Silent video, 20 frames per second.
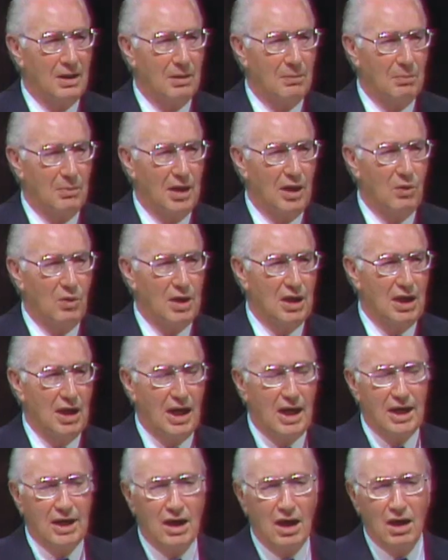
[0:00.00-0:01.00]
May we
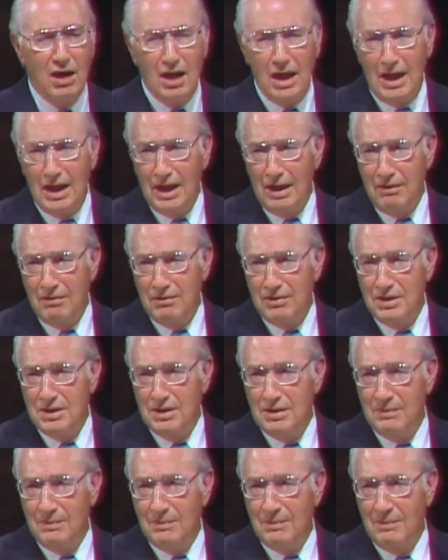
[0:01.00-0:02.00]
guide our lives
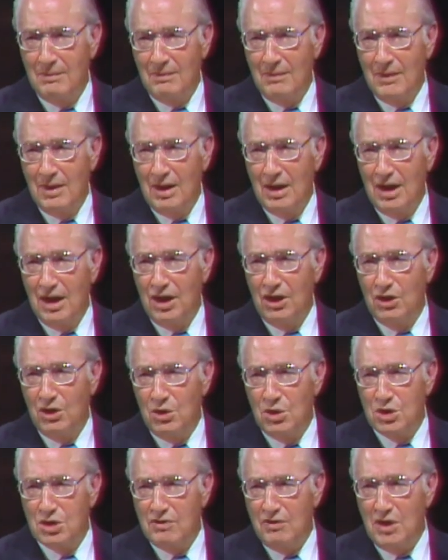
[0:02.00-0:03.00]
and
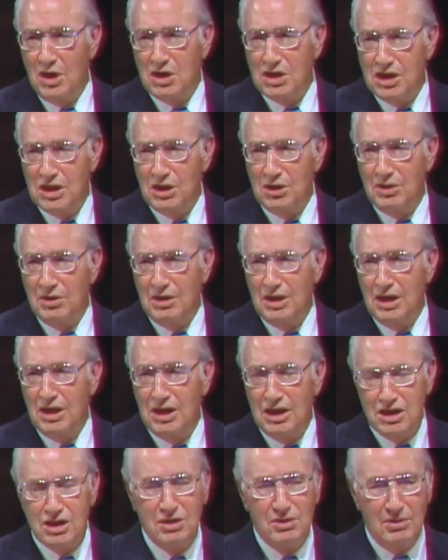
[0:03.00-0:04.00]
those of our children in
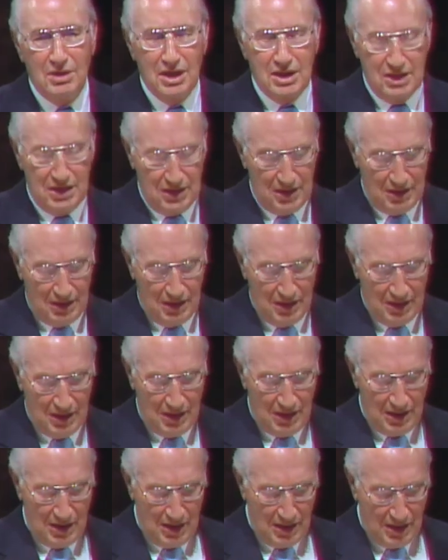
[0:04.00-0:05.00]
this direction.
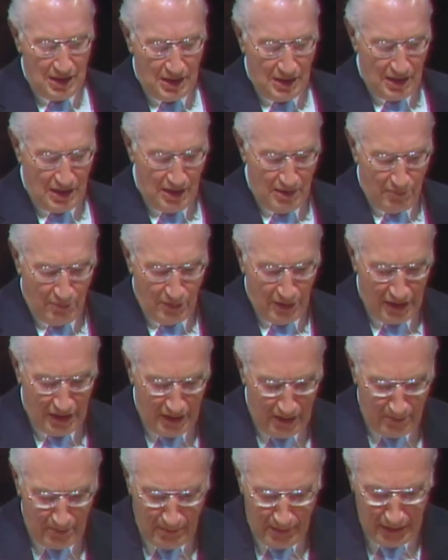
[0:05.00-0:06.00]
I pray
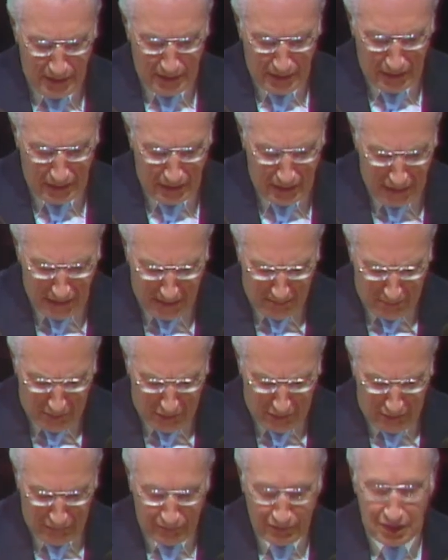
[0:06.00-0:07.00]
humbly in the name
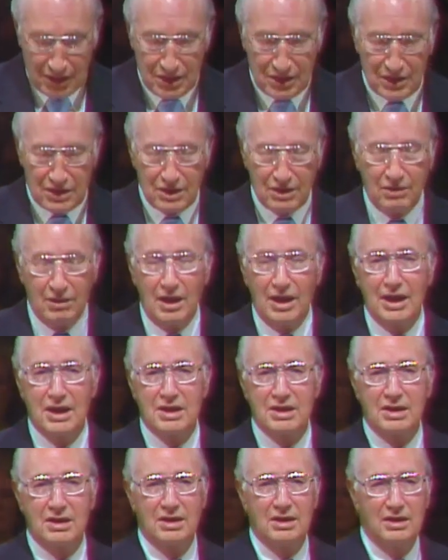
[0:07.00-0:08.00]
of Jesus
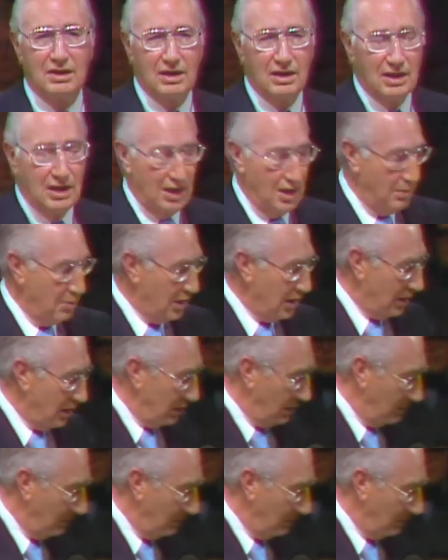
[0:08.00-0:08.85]
Christ. Amen.